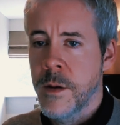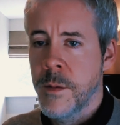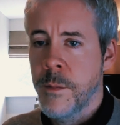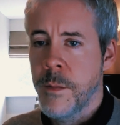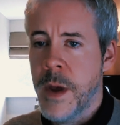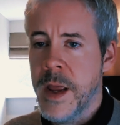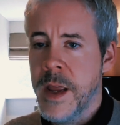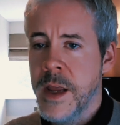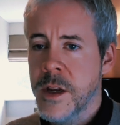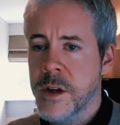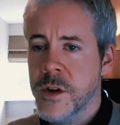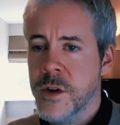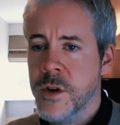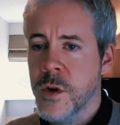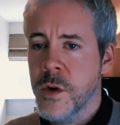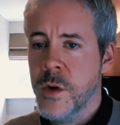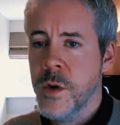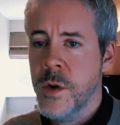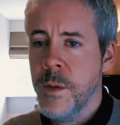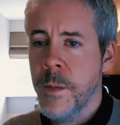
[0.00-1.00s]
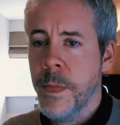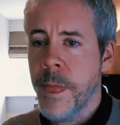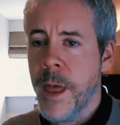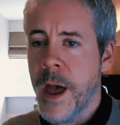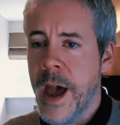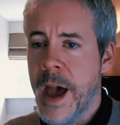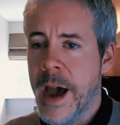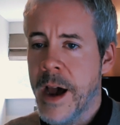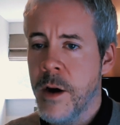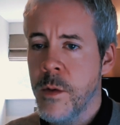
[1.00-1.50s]
Make sure
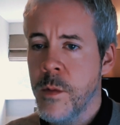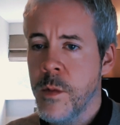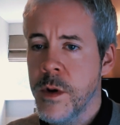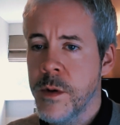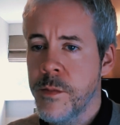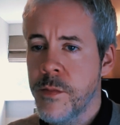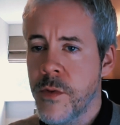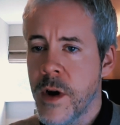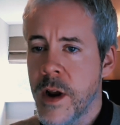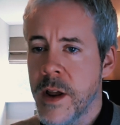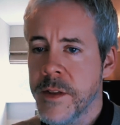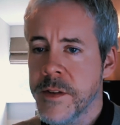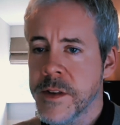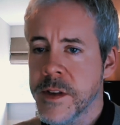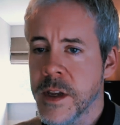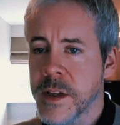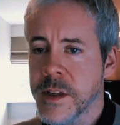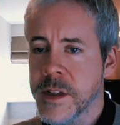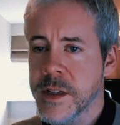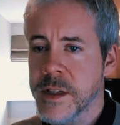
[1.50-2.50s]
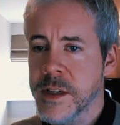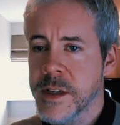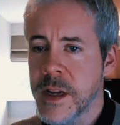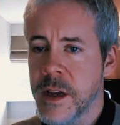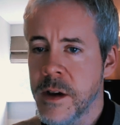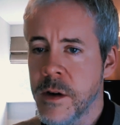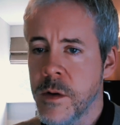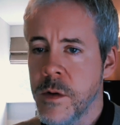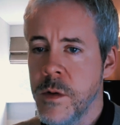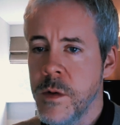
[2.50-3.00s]
the outward breaths are
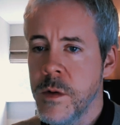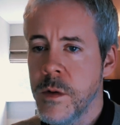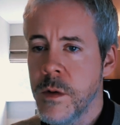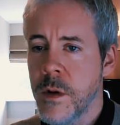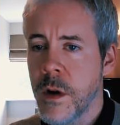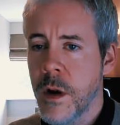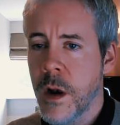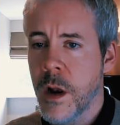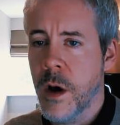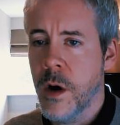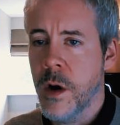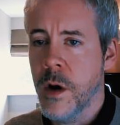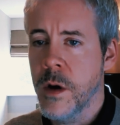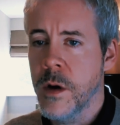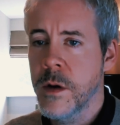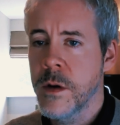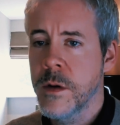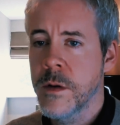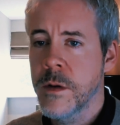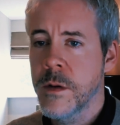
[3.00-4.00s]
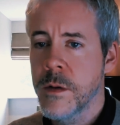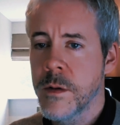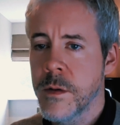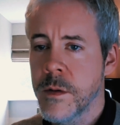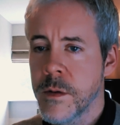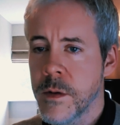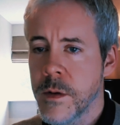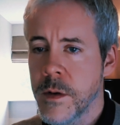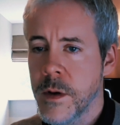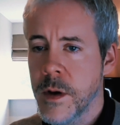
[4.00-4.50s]
still, long,
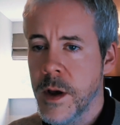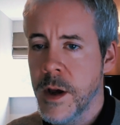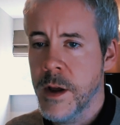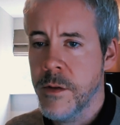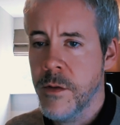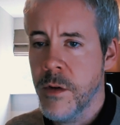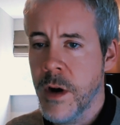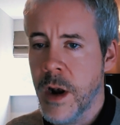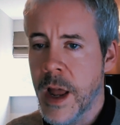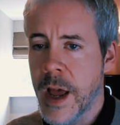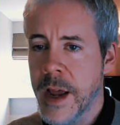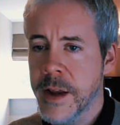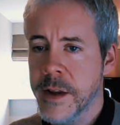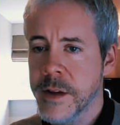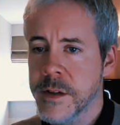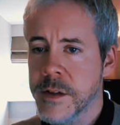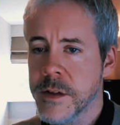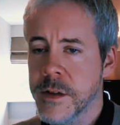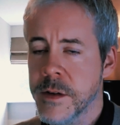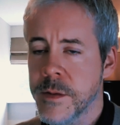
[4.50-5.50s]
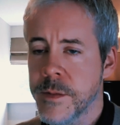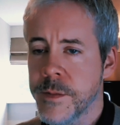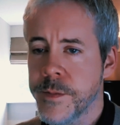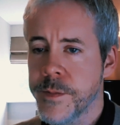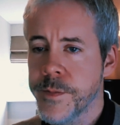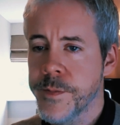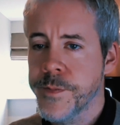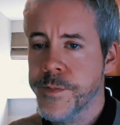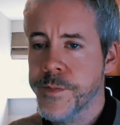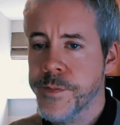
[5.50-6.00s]
and relaxed
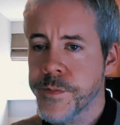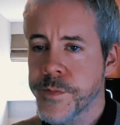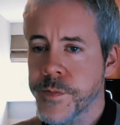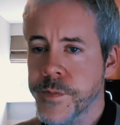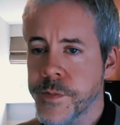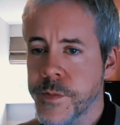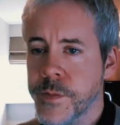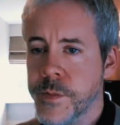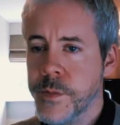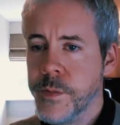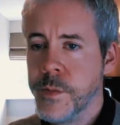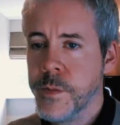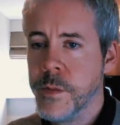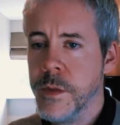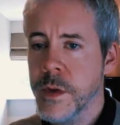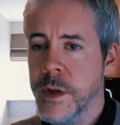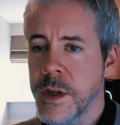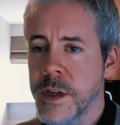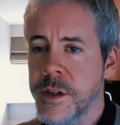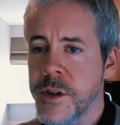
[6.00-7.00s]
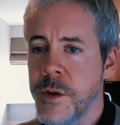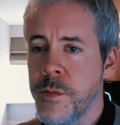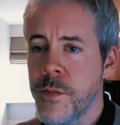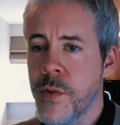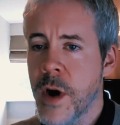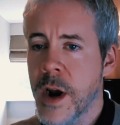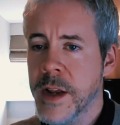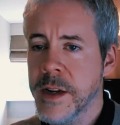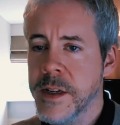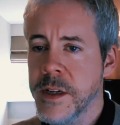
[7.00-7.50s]
as you
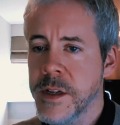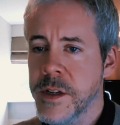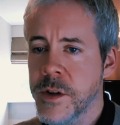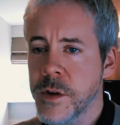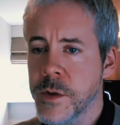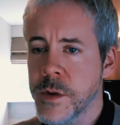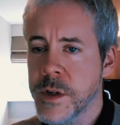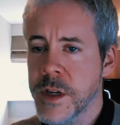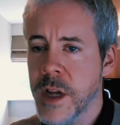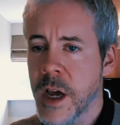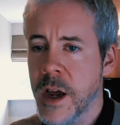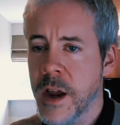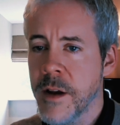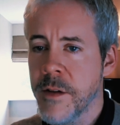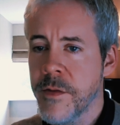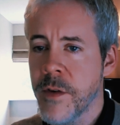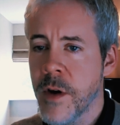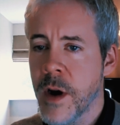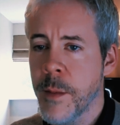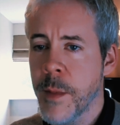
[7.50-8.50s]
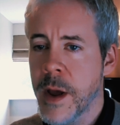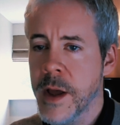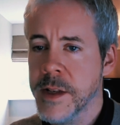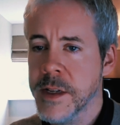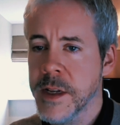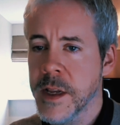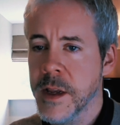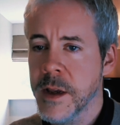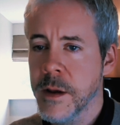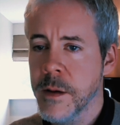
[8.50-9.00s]
practice your
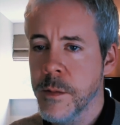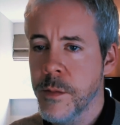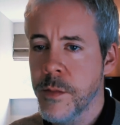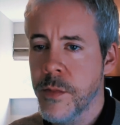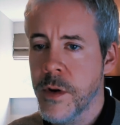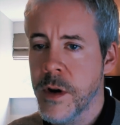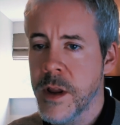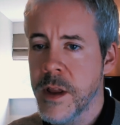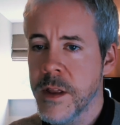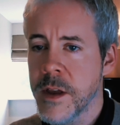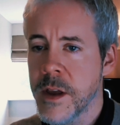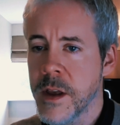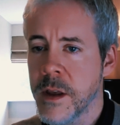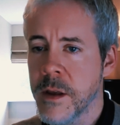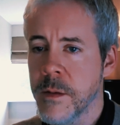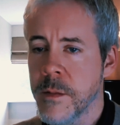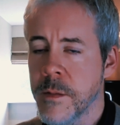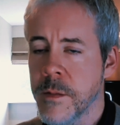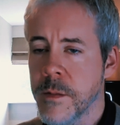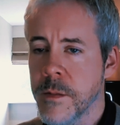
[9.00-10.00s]
diaphragmatic breathing.